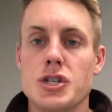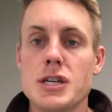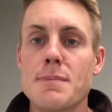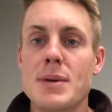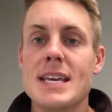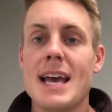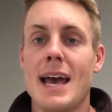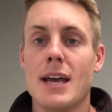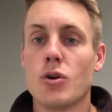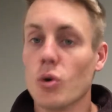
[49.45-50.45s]

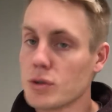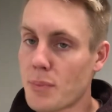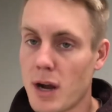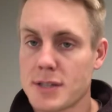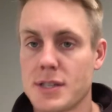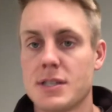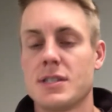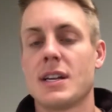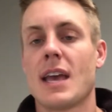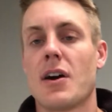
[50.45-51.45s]
GPA, goals,
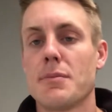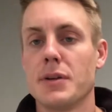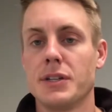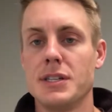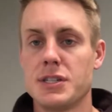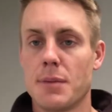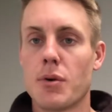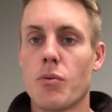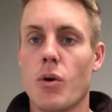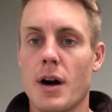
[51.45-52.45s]
processes, and accountability is
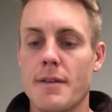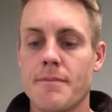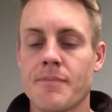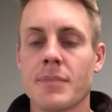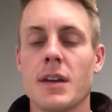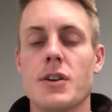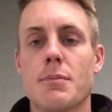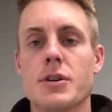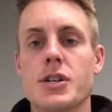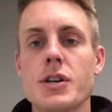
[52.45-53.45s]
number 1.
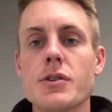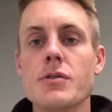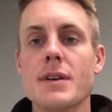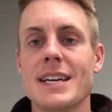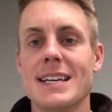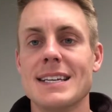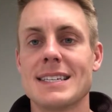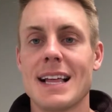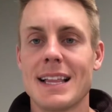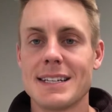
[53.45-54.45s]
Number 2
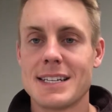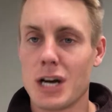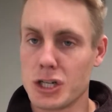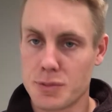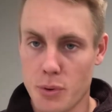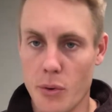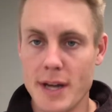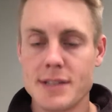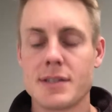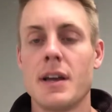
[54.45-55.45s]
is touch
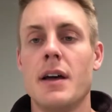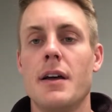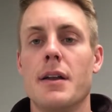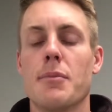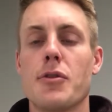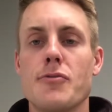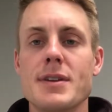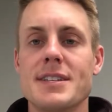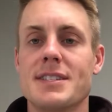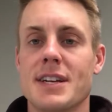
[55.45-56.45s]
points. Number
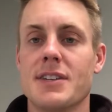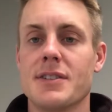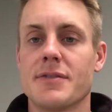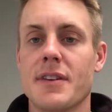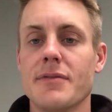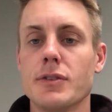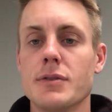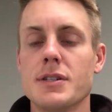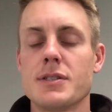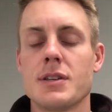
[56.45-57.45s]
3 is center of
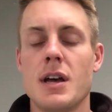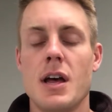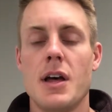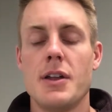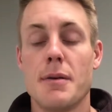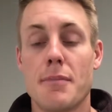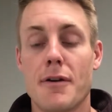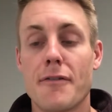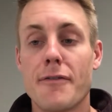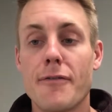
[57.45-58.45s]
influence.
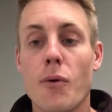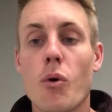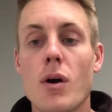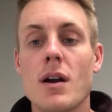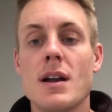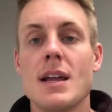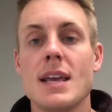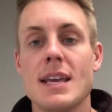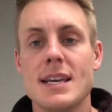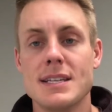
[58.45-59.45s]
Number 4
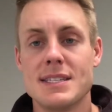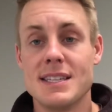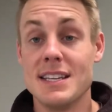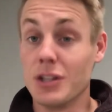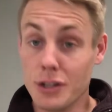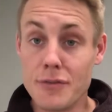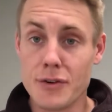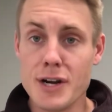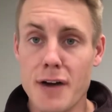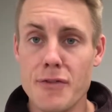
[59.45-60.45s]
is the
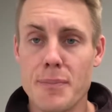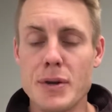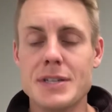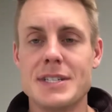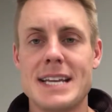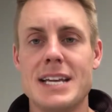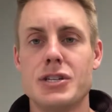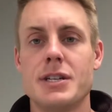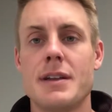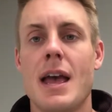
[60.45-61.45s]
delivery of the
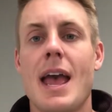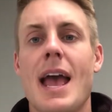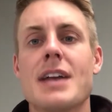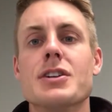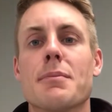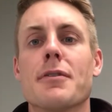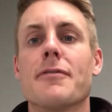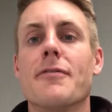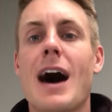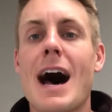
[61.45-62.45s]
presentation, and number
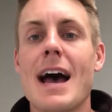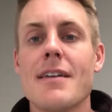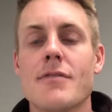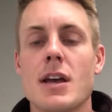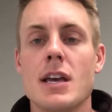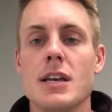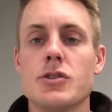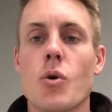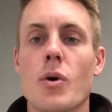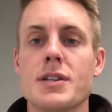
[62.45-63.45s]
5
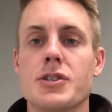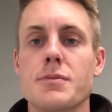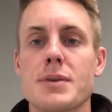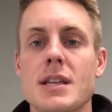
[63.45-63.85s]
is going to